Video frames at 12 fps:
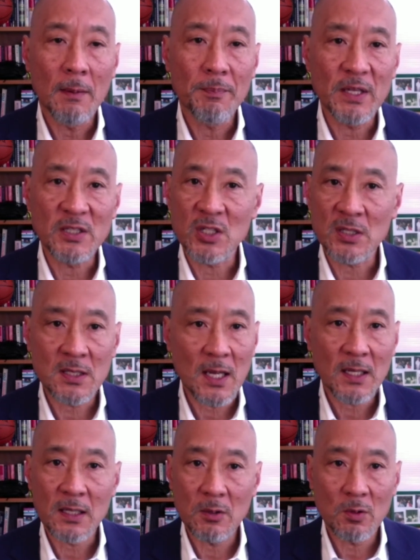it's just not
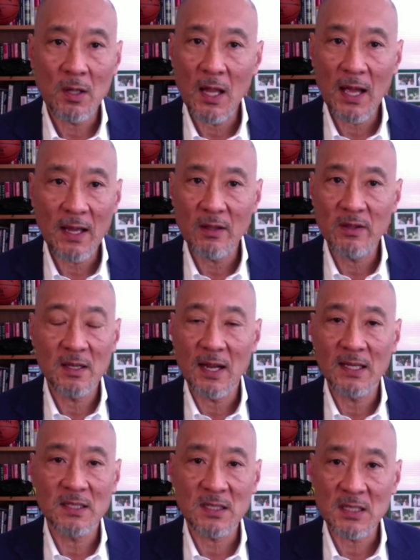going to rely on the
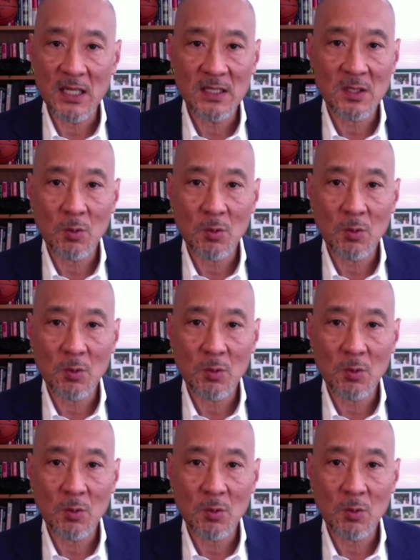United States